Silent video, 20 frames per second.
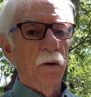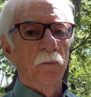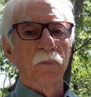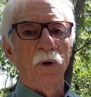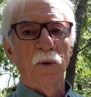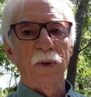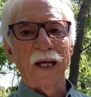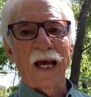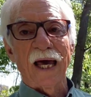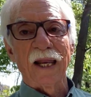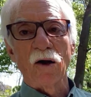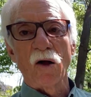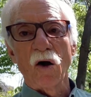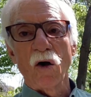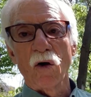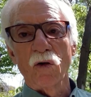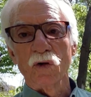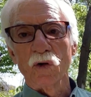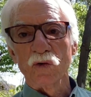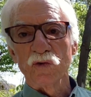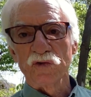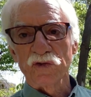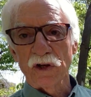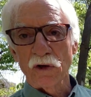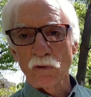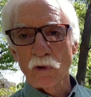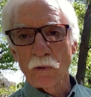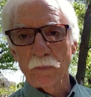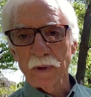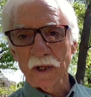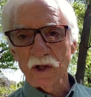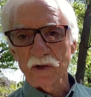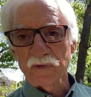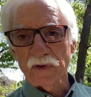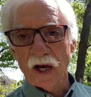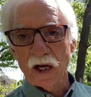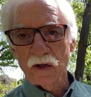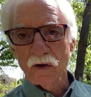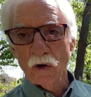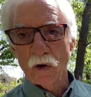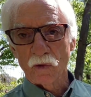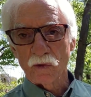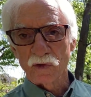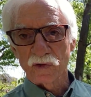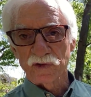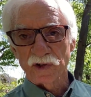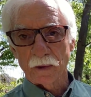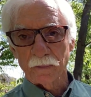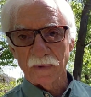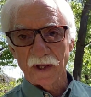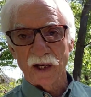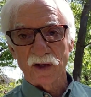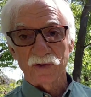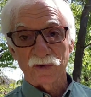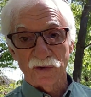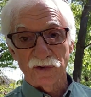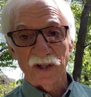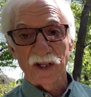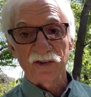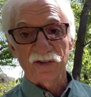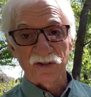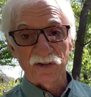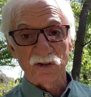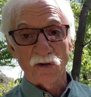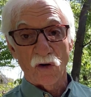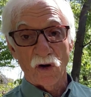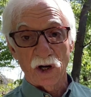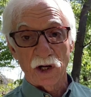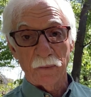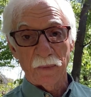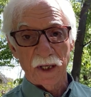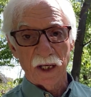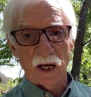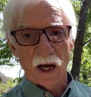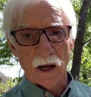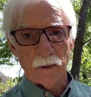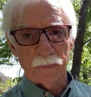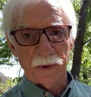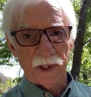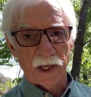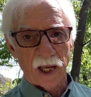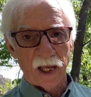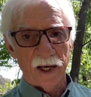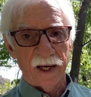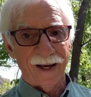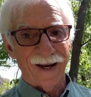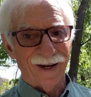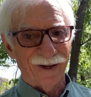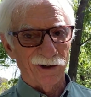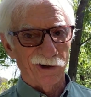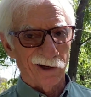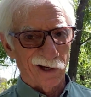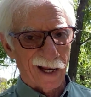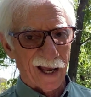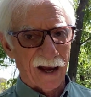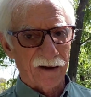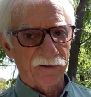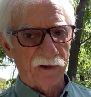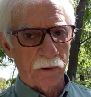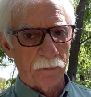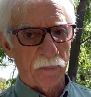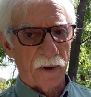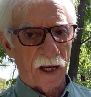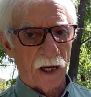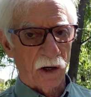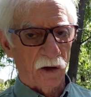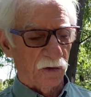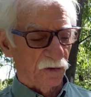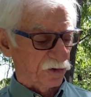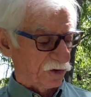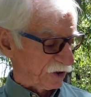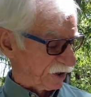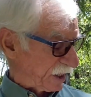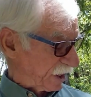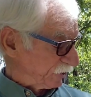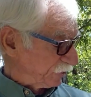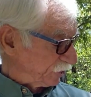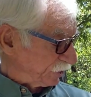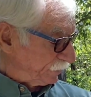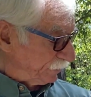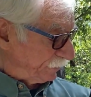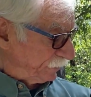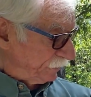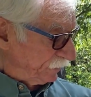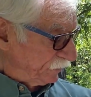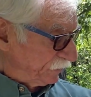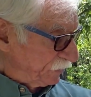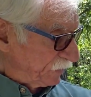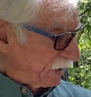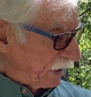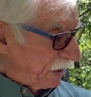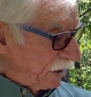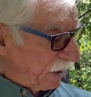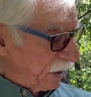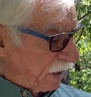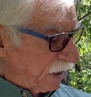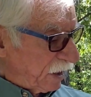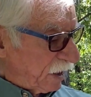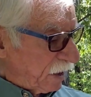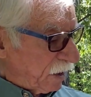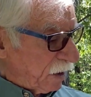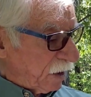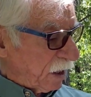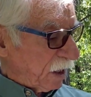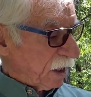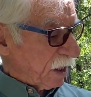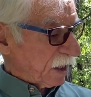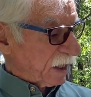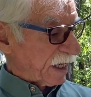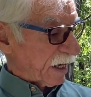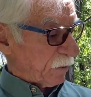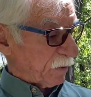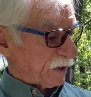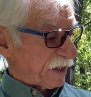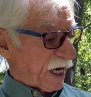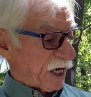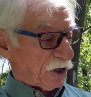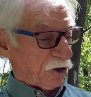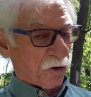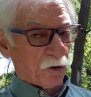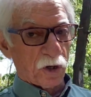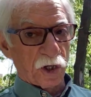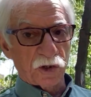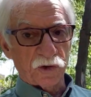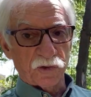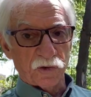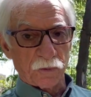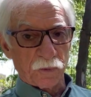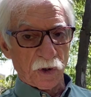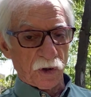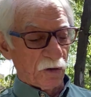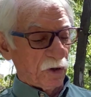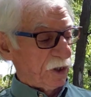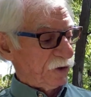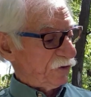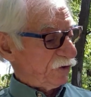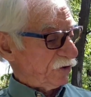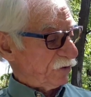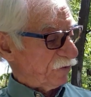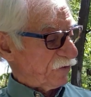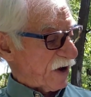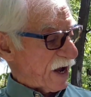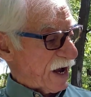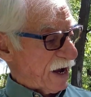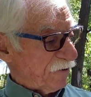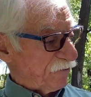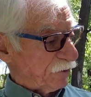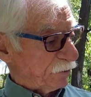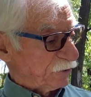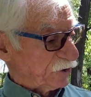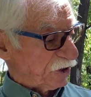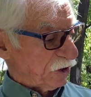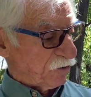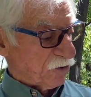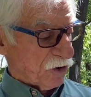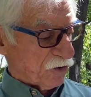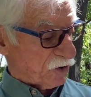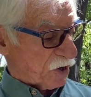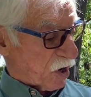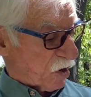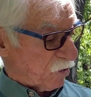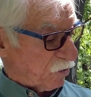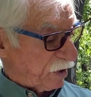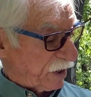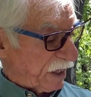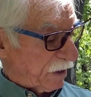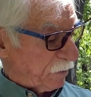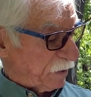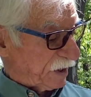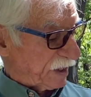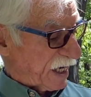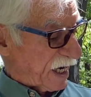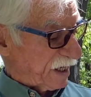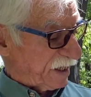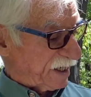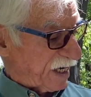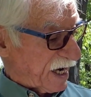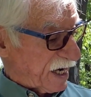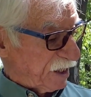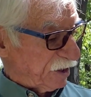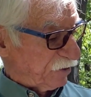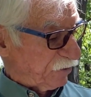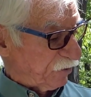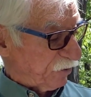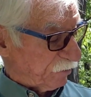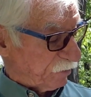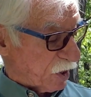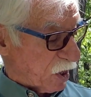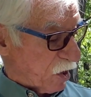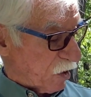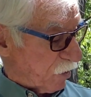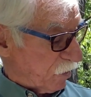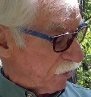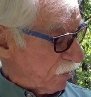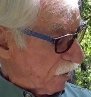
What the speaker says: But we got all those 0 place value holders up there, so this is going to be complicated and you're going to have to pay close attention. Can we take units from units? 5 from 0? No. Can we take tens from? No.